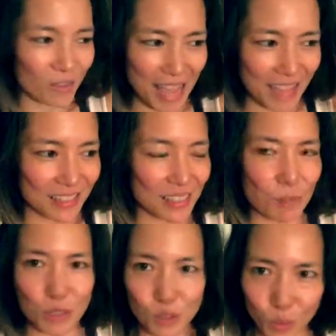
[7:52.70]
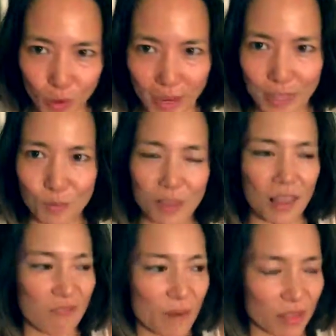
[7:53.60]
eight's in my story, eight's my
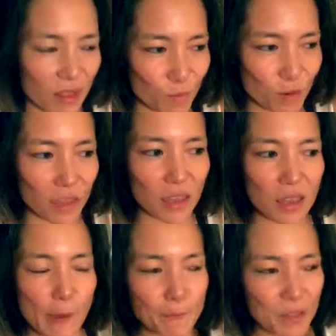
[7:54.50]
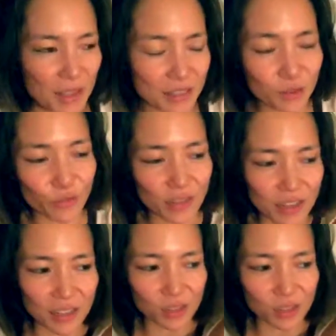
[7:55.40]
life path number, like eight's infinity.